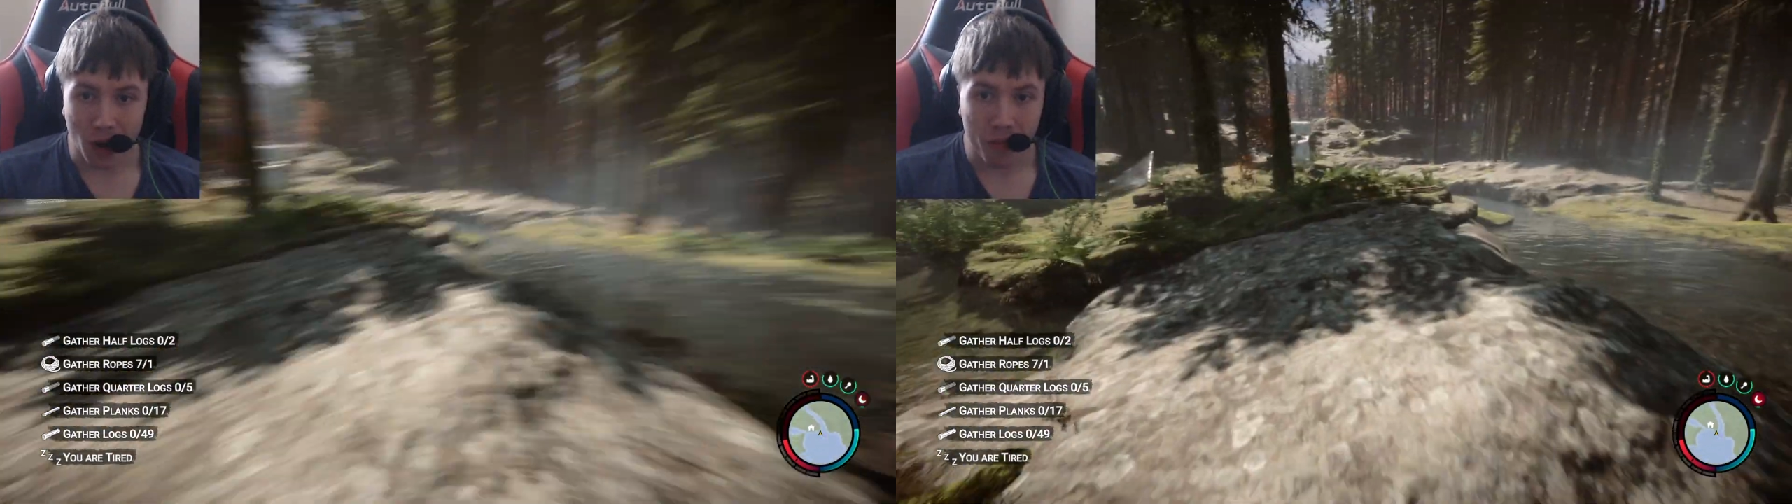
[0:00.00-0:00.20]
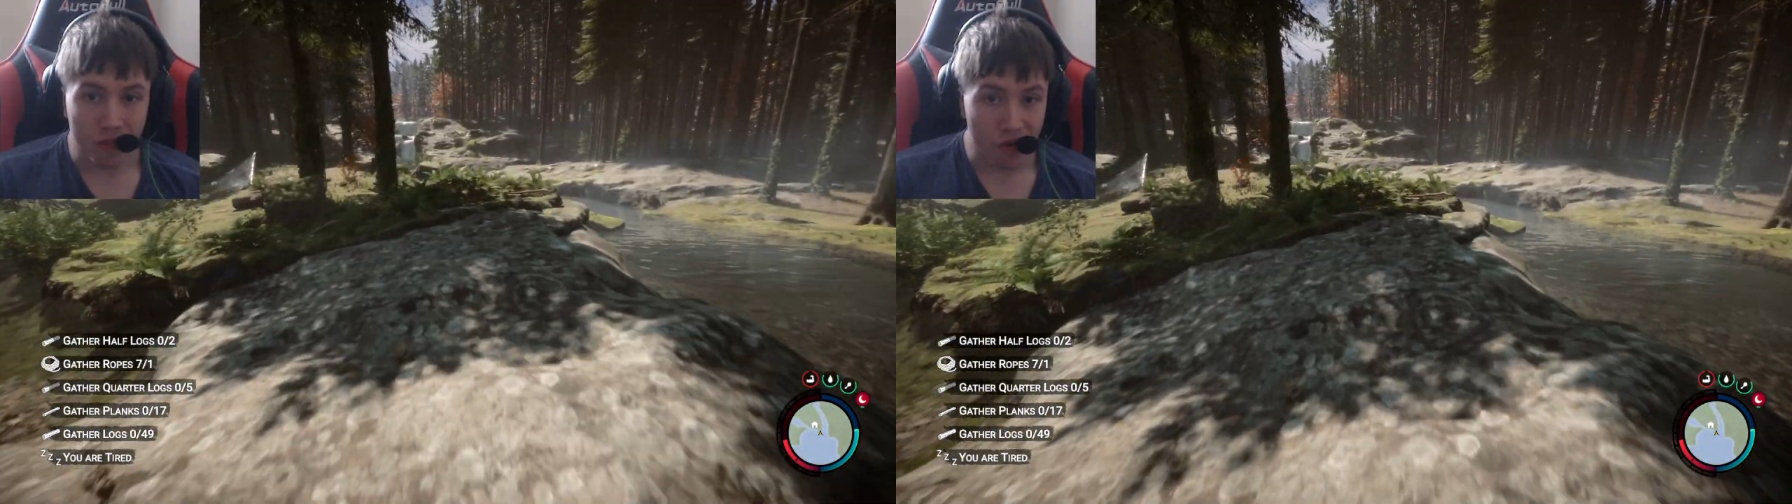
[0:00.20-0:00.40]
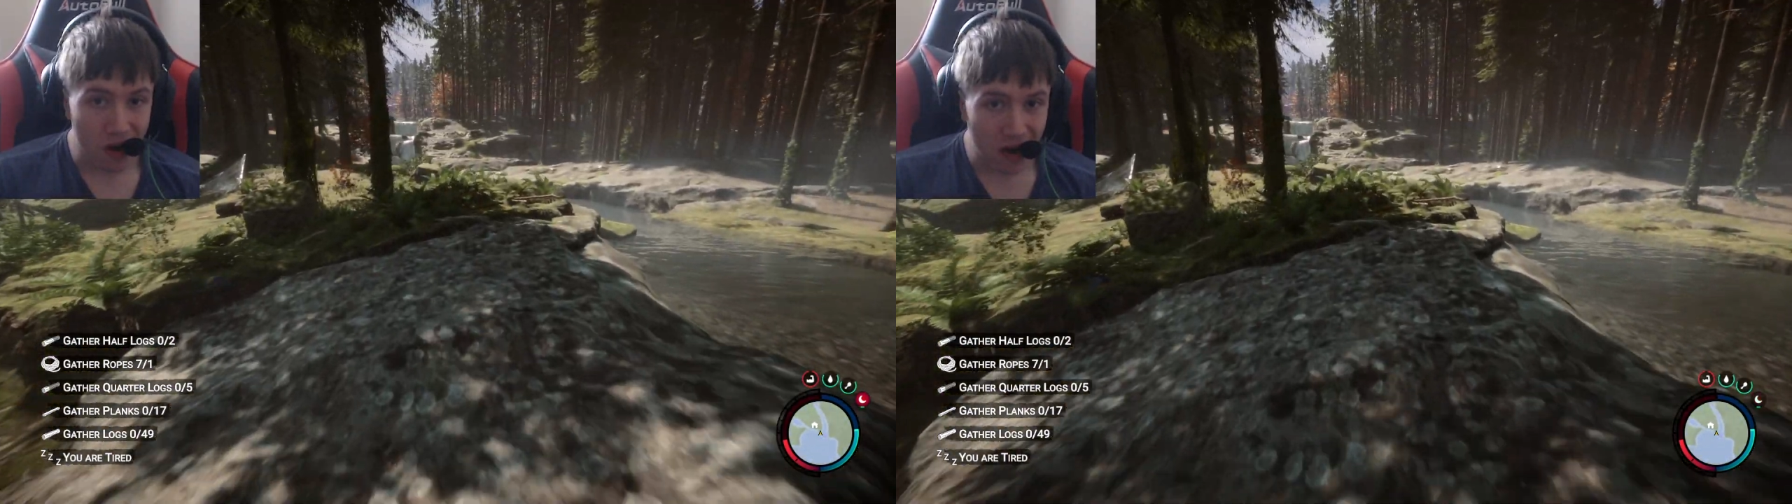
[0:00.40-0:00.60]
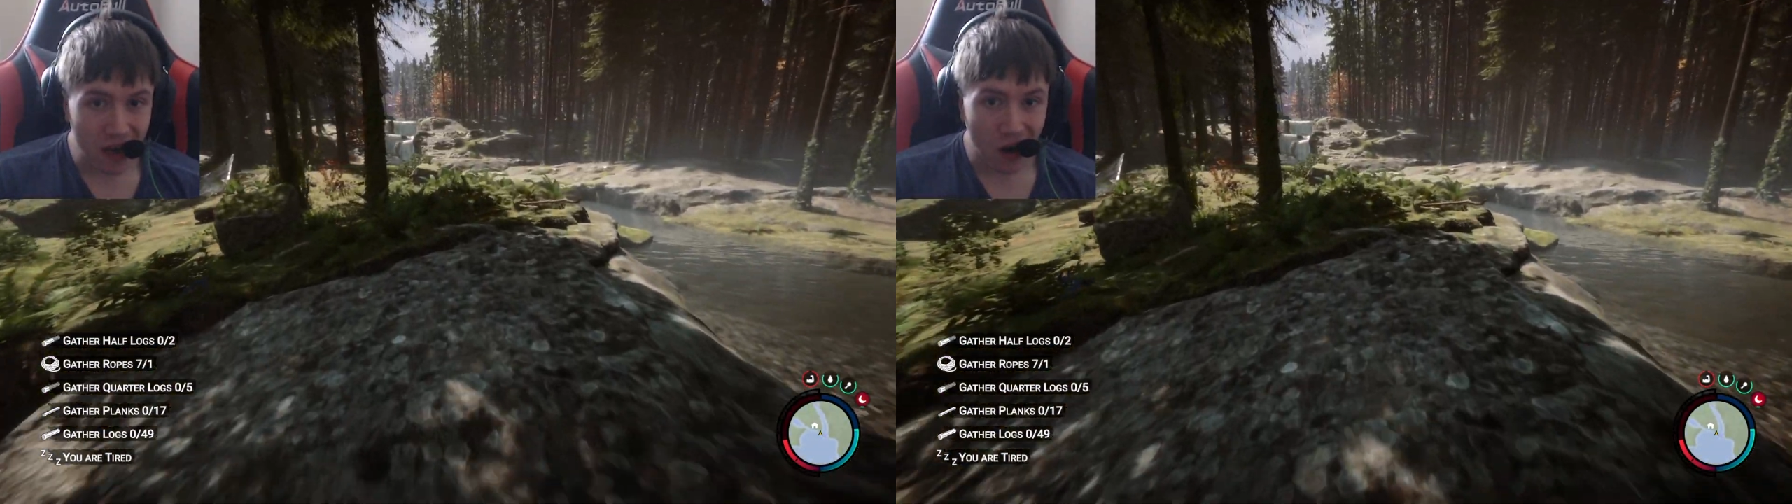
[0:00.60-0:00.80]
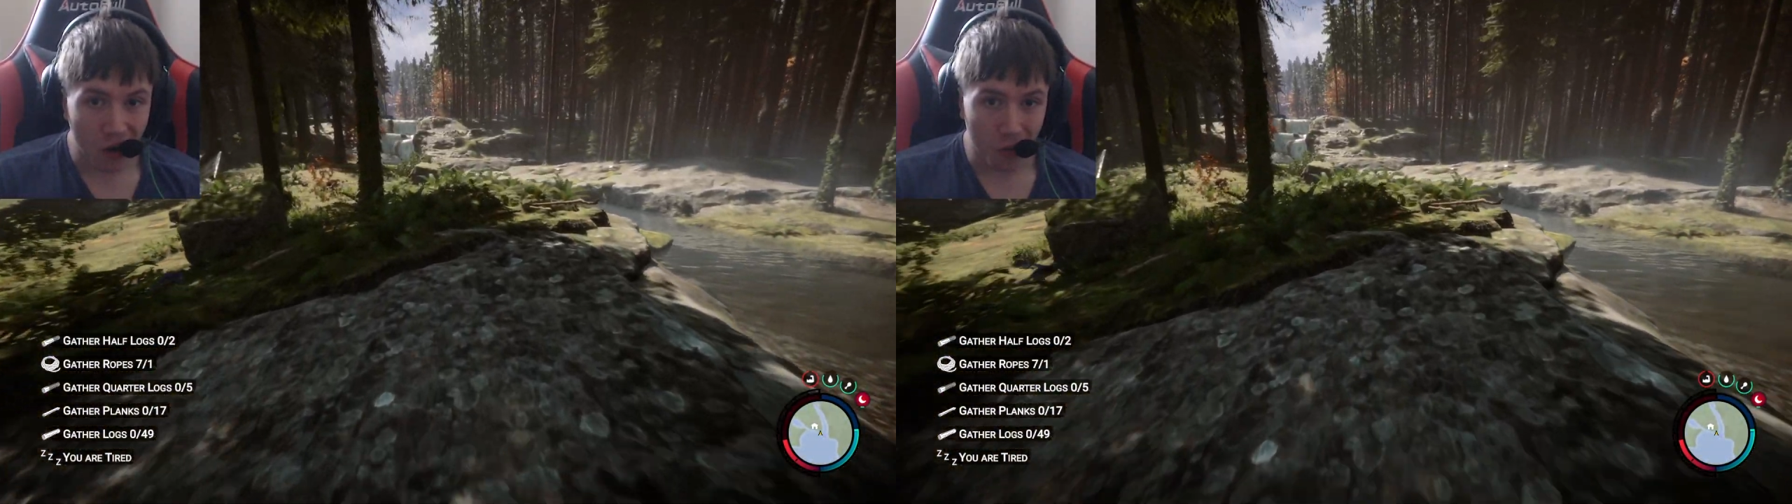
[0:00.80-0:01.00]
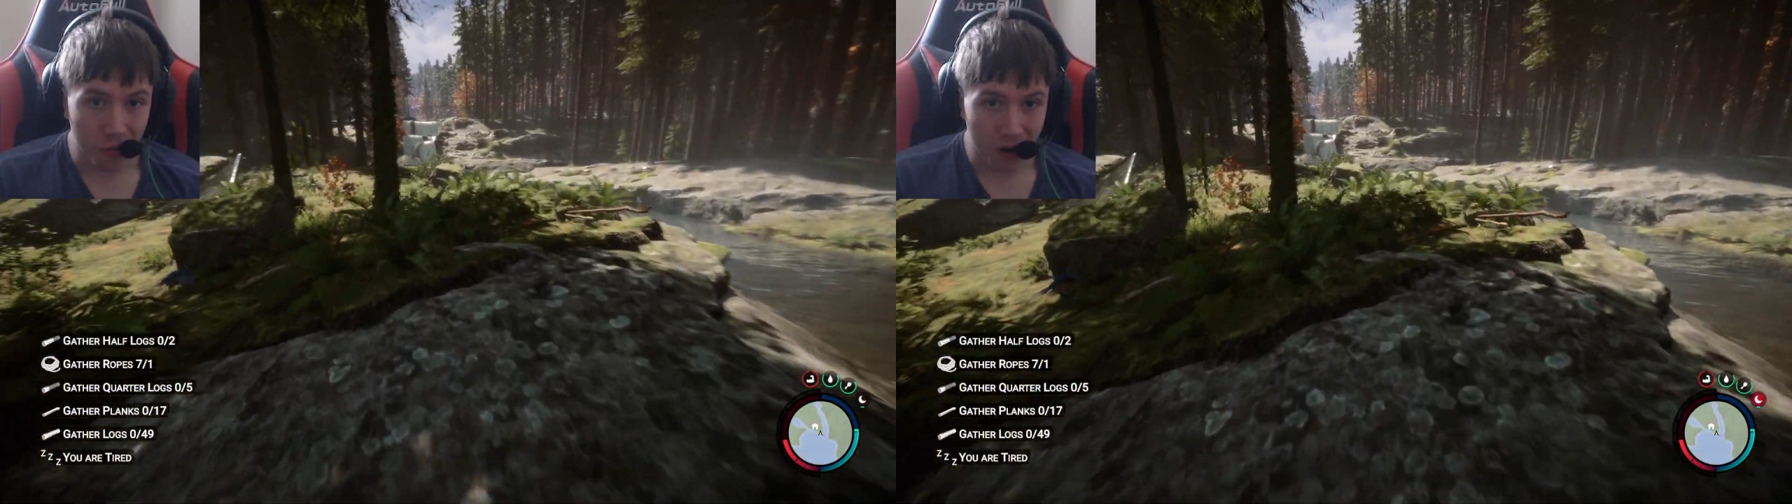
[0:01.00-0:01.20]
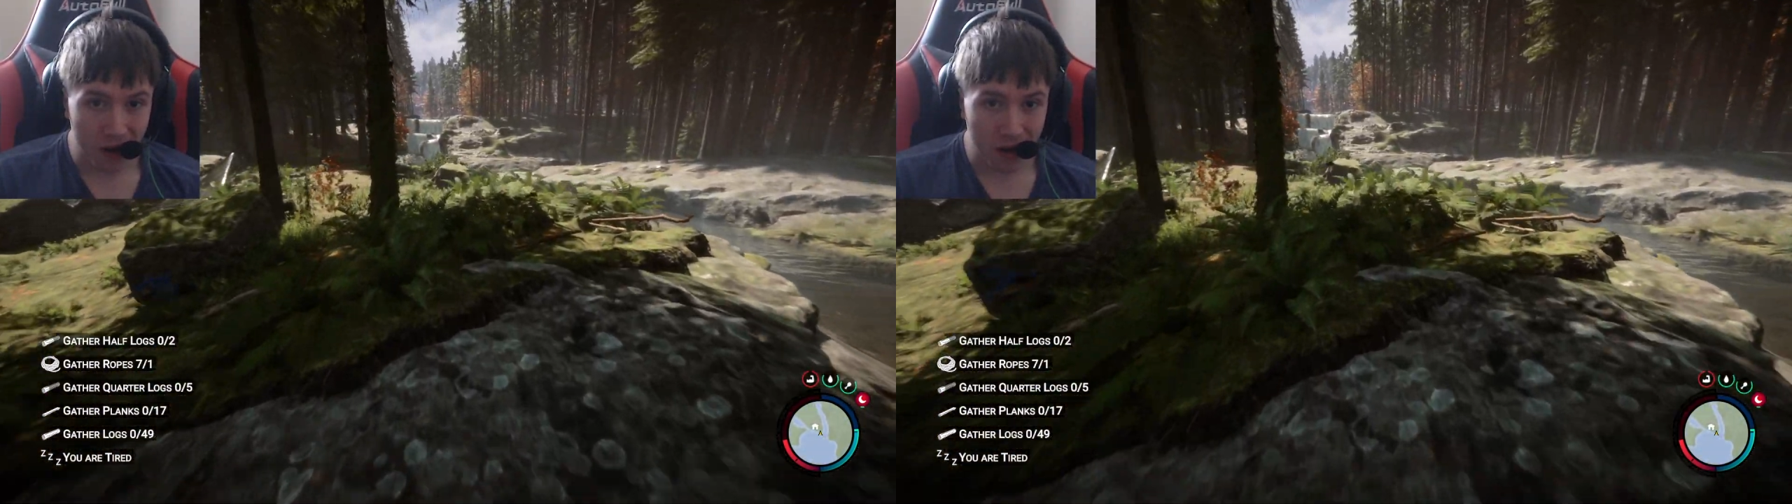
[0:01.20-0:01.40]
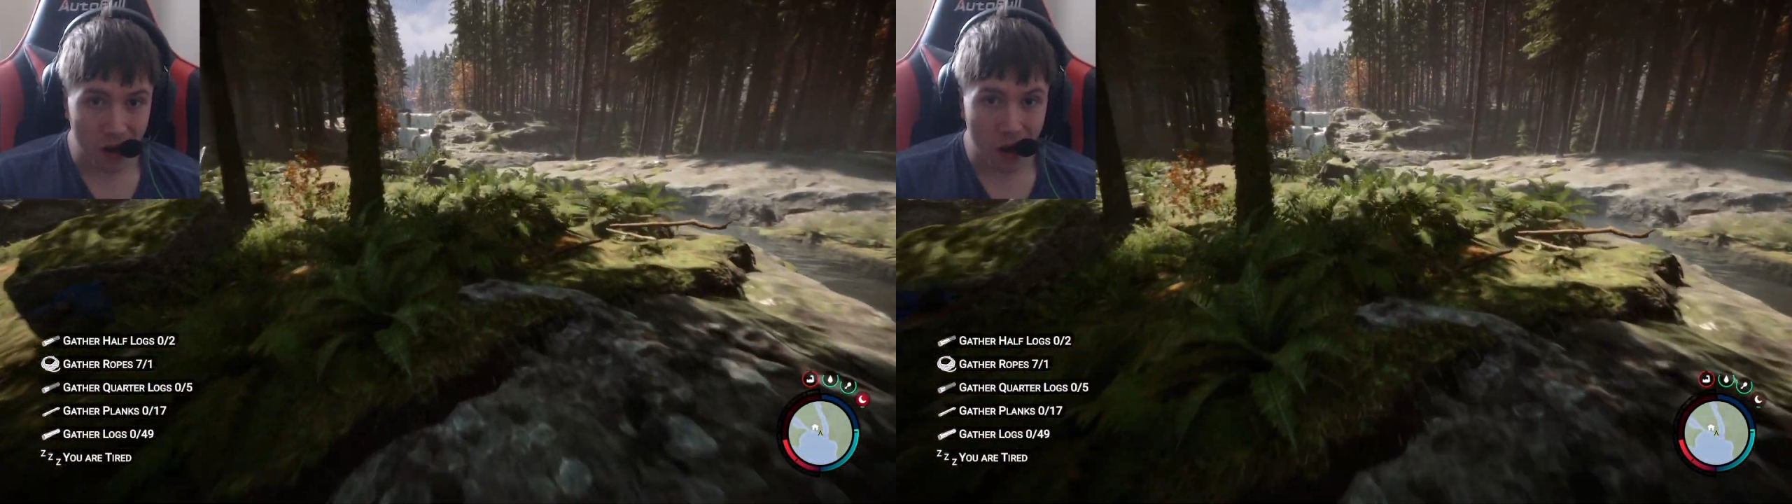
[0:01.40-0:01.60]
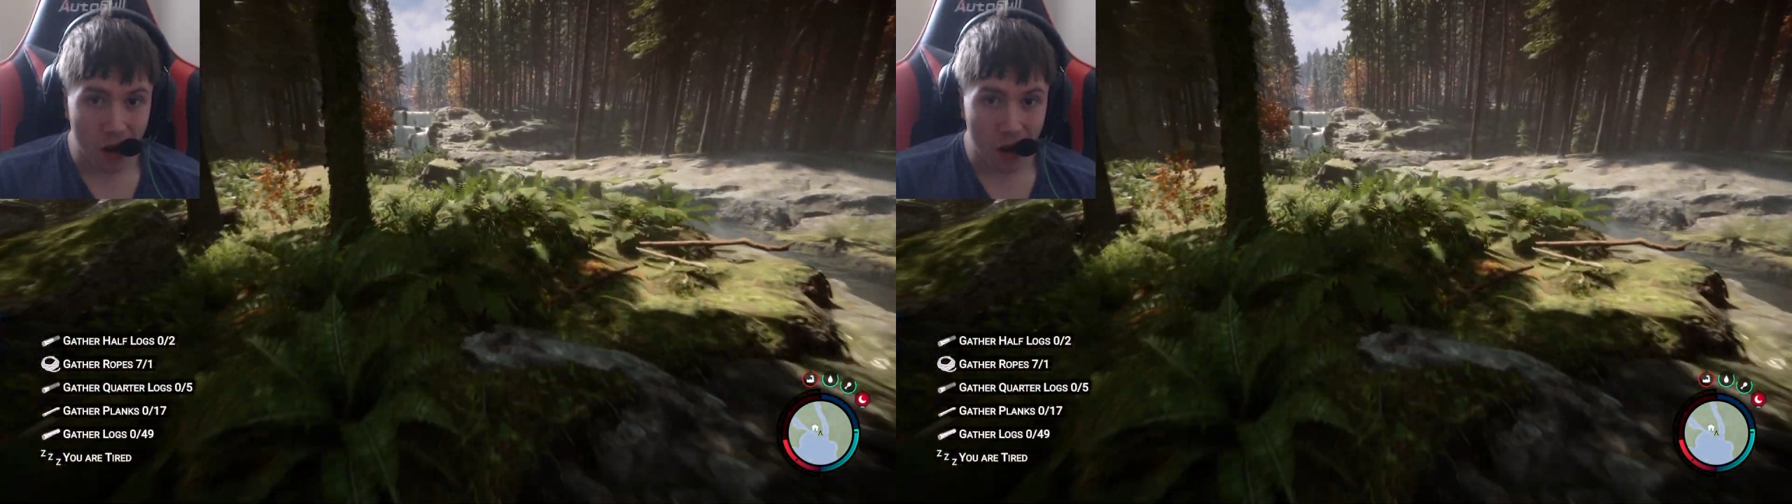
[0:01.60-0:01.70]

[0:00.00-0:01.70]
I'm really hoping